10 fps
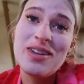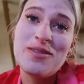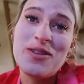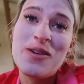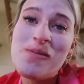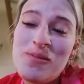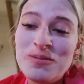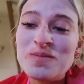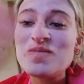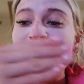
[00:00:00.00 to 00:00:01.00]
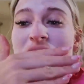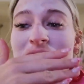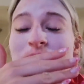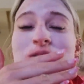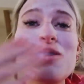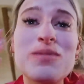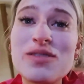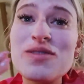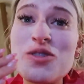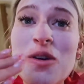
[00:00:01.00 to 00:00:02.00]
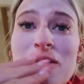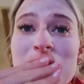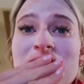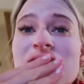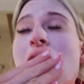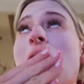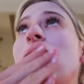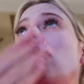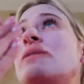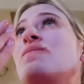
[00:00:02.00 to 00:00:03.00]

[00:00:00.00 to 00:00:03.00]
leave you. Thank you so much for joining me today.